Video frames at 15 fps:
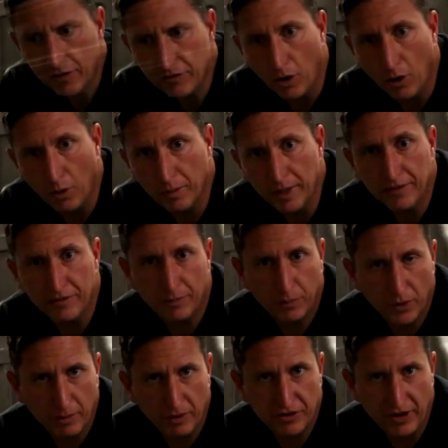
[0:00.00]
So it's
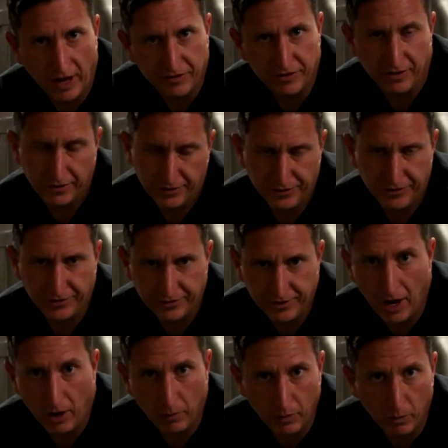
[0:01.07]
pretty much as is, it's
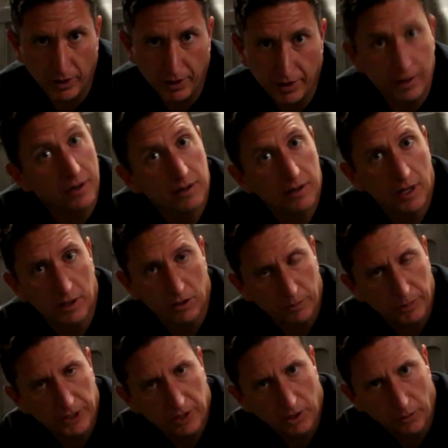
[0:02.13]
just now we wanted it a
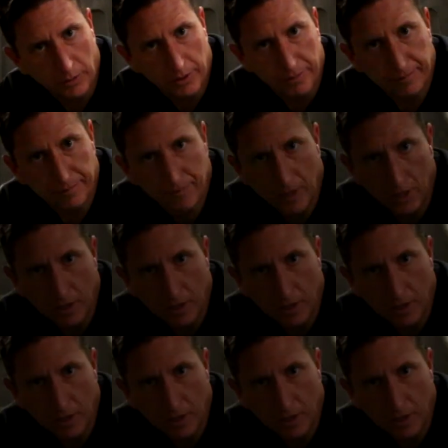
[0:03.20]
little bit lower.